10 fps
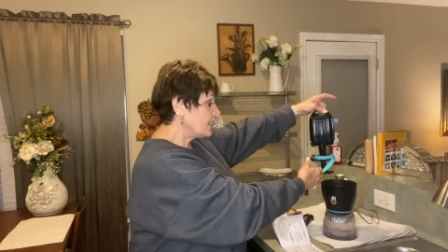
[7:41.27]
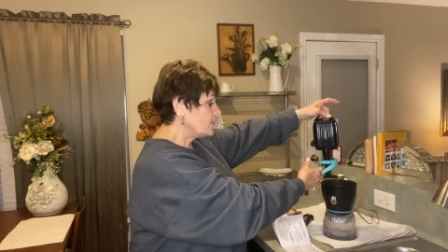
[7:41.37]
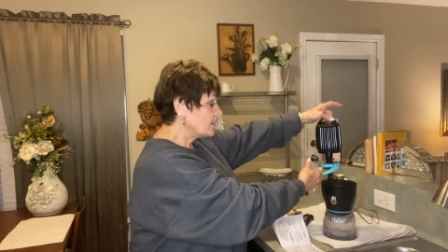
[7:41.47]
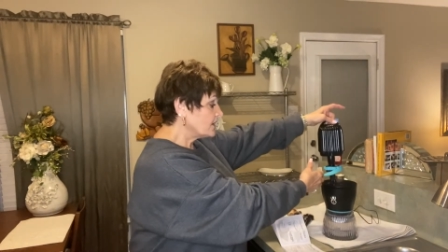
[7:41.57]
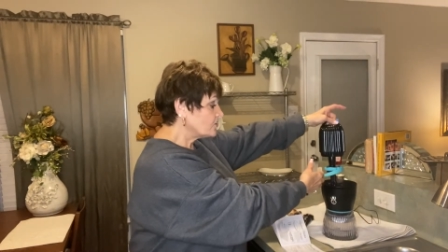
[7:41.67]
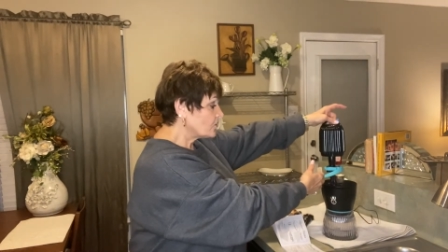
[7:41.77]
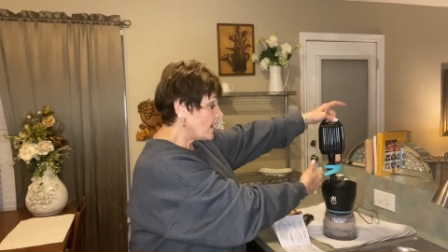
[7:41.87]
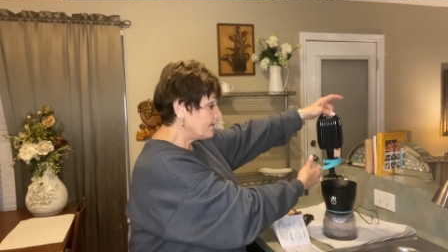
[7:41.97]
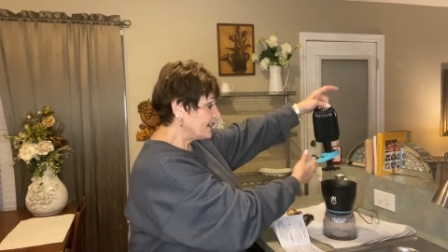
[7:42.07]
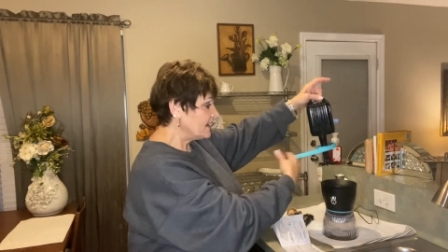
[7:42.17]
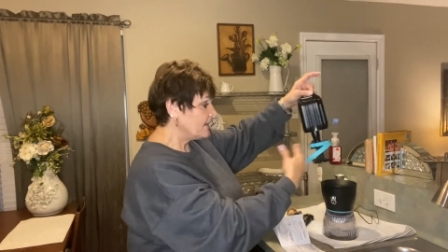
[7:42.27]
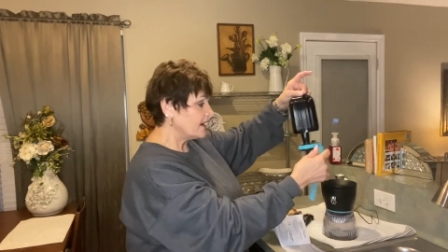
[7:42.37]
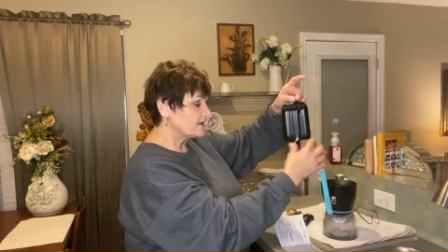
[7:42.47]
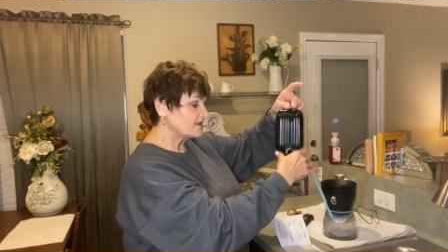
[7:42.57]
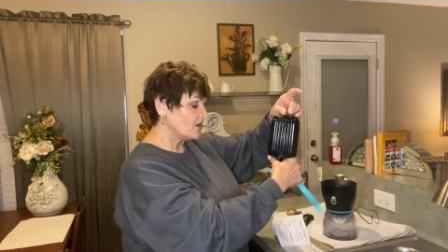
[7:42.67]
and you're going to drop it in
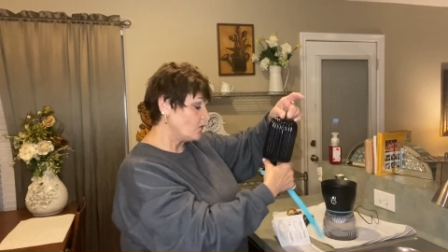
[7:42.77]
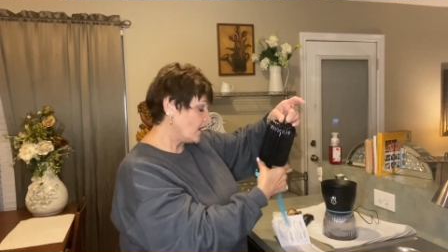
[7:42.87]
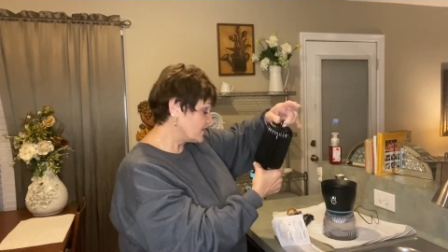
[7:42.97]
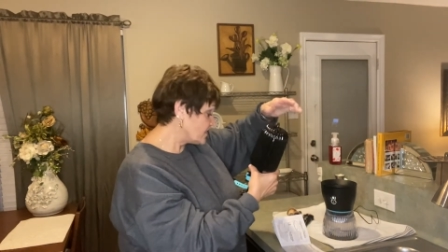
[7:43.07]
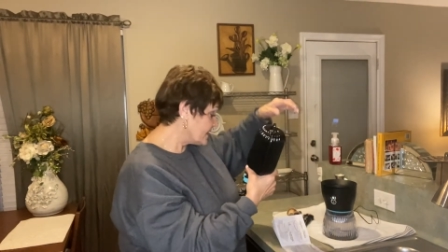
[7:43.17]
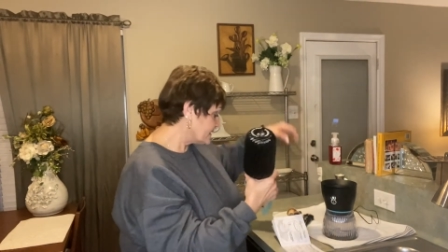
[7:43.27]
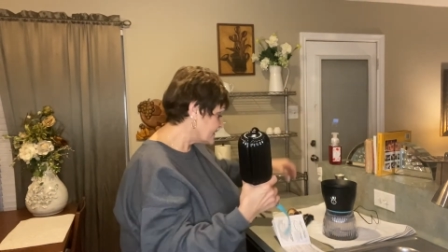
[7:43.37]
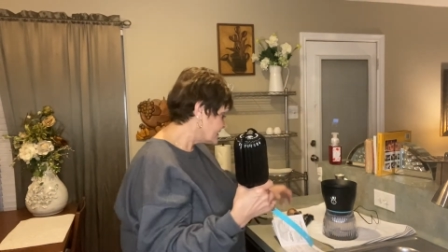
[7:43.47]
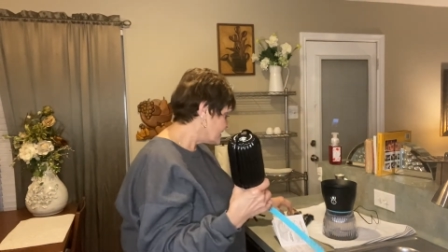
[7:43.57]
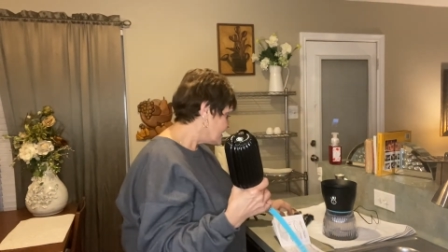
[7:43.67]
there. So watch this.